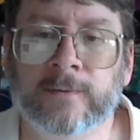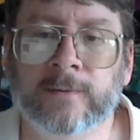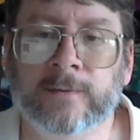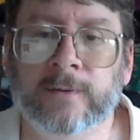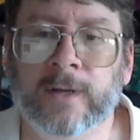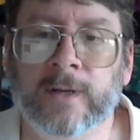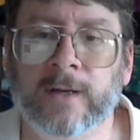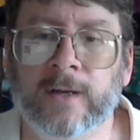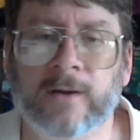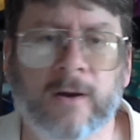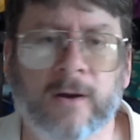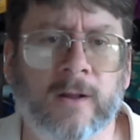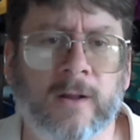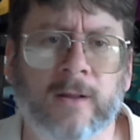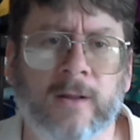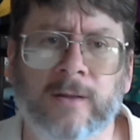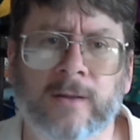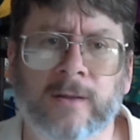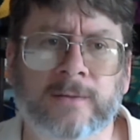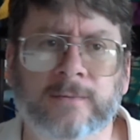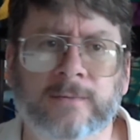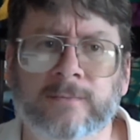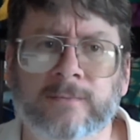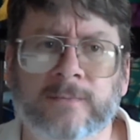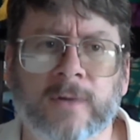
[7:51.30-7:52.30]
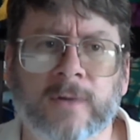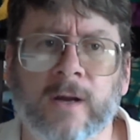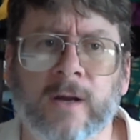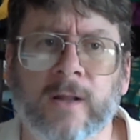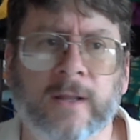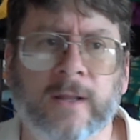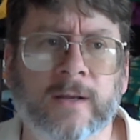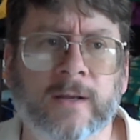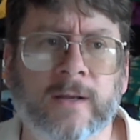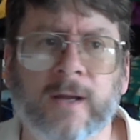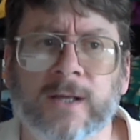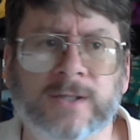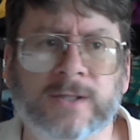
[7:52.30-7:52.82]
and
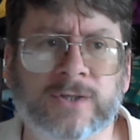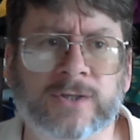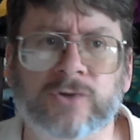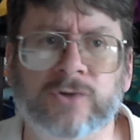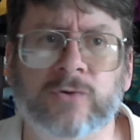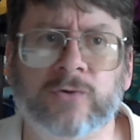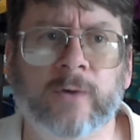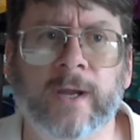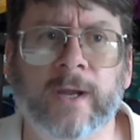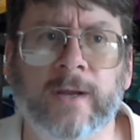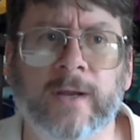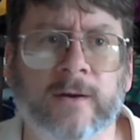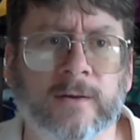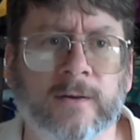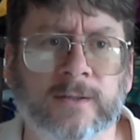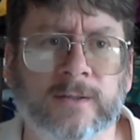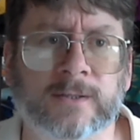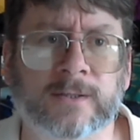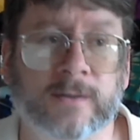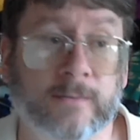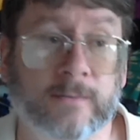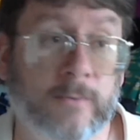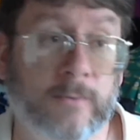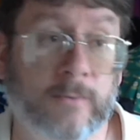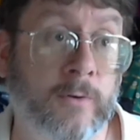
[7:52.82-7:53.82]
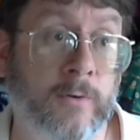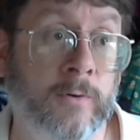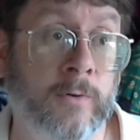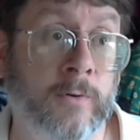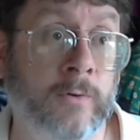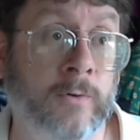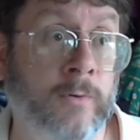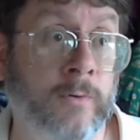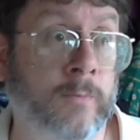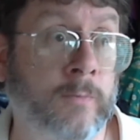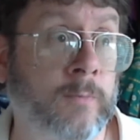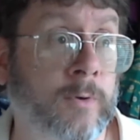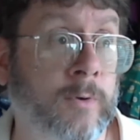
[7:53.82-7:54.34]
calling us traitors.
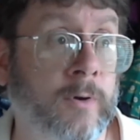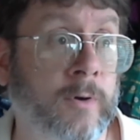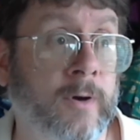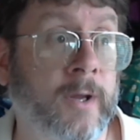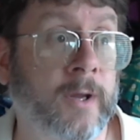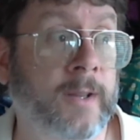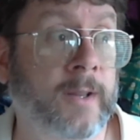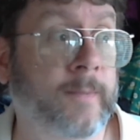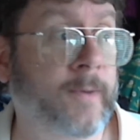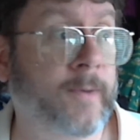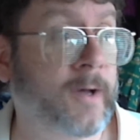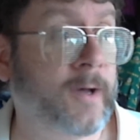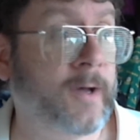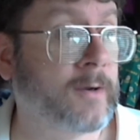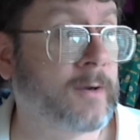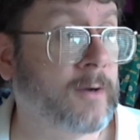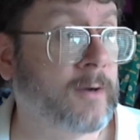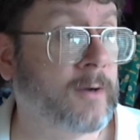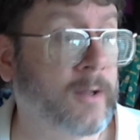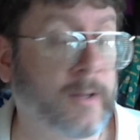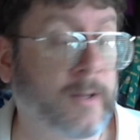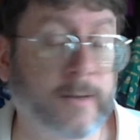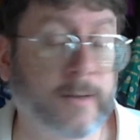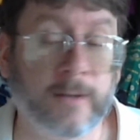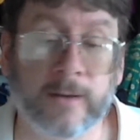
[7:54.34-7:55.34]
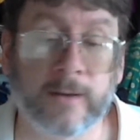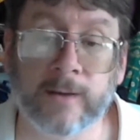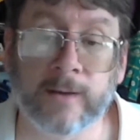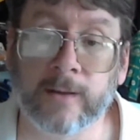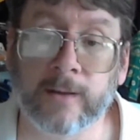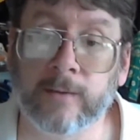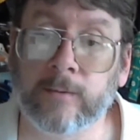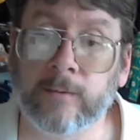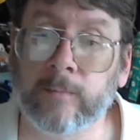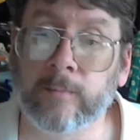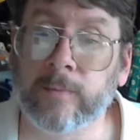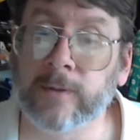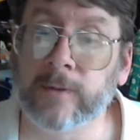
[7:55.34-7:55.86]
Oh boy, the pot calling the
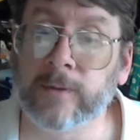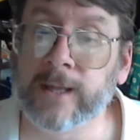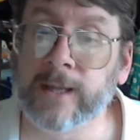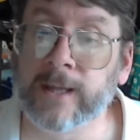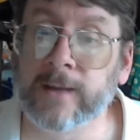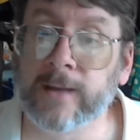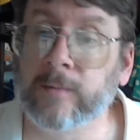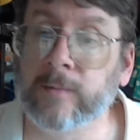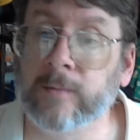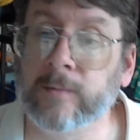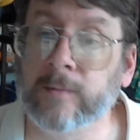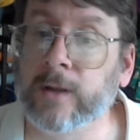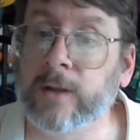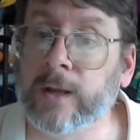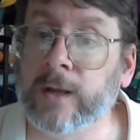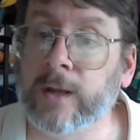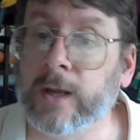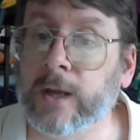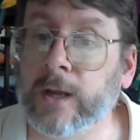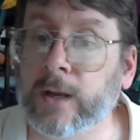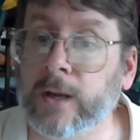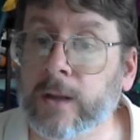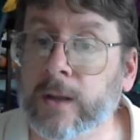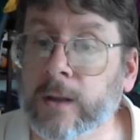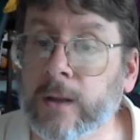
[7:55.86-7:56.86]
kettle black.